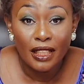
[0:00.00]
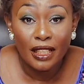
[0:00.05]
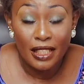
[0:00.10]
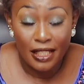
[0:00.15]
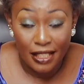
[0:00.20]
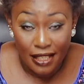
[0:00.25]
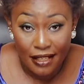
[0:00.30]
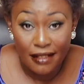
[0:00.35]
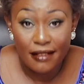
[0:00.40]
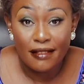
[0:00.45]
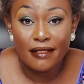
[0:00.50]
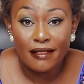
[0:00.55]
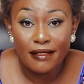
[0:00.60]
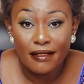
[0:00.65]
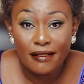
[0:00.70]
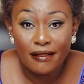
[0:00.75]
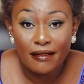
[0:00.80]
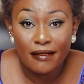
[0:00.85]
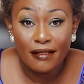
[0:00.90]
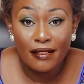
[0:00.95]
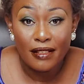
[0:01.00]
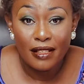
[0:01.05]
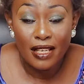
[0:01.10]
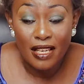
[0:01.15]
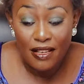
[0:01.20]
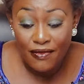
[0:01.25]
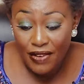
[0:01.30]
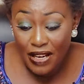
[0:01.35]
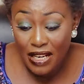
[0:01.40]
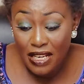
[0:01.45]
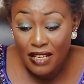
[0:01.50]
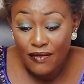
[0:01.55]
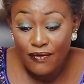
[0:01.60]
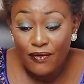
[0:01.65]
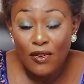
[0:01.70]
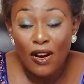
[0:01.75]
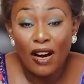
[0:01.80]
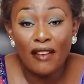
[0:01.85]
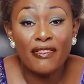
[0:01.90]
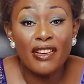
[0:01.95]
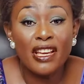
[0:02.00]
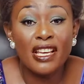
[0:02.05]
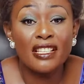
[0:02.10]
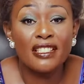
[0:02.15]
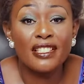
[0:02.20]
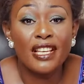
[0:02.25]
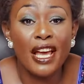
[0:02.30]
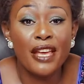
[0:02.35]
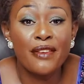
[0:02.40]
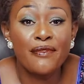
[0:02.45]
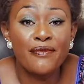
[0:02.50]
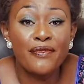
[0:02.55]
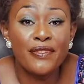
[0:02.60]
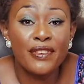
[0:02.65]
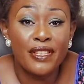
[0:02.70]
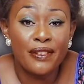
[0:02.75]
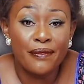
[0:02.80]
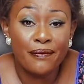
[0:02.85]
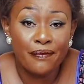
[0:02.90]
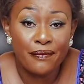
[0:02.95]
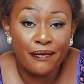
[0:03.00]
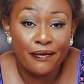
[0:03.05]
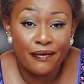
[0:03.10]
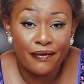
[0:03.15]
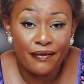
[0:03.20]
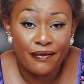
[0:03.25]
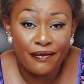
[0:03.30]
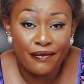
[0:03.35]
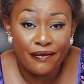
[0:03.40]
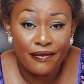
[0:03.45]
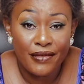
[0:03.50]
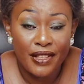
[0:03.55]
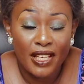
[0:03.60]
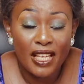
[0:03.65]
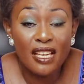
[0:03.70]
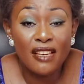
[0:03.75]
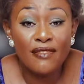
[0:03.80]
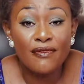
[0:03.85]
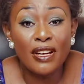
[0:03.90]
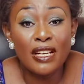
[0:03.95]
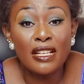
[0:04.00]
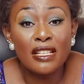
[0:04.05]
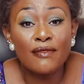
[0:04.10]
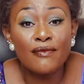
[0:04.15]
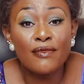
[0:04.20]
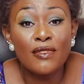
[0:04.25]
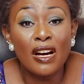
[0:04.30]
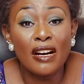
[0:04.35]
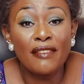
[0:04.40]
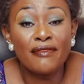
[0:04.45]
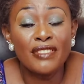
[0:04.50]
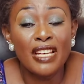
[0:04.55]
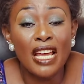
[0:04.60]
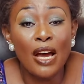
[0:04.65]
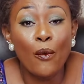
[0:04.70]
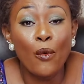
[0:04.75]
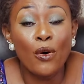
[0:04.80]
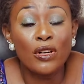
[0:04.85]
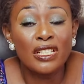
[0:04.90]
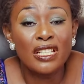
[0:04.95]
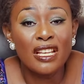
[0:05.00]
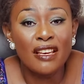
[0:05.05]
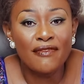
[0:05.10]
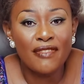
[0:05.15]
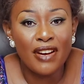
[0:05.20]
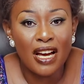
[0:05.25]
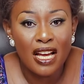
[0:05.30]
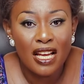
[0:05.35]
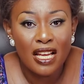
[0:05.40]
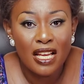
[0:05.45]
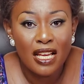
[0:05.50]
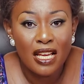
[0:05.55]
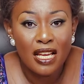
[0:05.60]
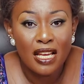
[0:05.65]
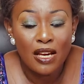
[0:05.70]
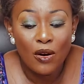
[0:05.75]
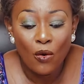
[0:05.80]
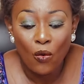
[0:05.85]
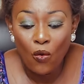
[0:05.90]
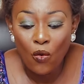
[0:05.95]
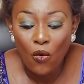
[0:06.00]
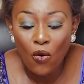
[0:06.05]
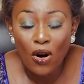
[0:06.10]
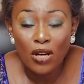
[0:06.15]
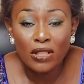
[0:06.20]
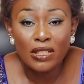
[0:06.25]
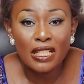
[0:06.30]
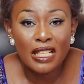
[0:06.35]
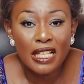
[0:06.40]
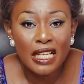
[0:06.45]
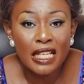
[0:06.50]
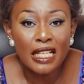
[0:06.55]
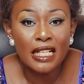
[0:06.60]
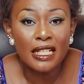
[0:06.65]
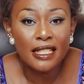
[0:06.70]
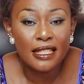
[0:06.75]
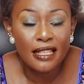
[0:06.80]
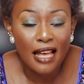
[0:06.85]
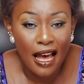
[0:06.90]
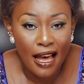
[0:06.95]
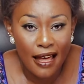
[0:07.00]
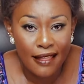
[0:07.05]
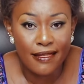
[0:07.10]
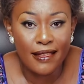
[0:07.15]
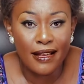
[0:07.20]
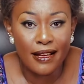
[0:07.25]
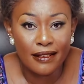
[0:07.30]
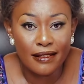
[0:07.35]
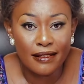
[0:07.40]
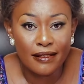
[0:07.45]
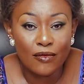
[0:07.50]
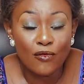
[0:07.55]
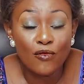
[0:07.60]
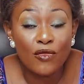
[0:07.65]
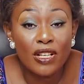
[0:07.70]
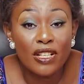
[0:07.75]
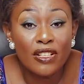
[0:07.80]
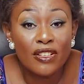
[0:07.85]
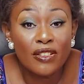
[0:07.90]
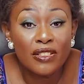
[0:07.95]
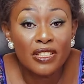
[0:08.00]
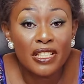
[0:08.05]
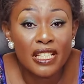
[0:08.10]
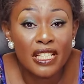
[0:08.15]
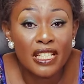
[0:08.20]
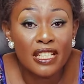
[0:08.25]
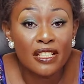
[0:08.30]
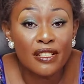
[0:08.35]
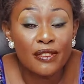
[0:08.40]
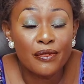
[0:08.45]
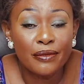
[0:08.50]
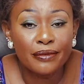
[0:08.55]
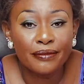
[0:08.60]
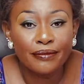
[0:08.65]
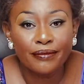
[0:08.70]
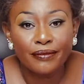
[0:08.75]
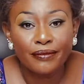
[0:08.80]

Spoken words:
Yes. Even if you have HIV, even if you have whatever, what kills others will not kill you.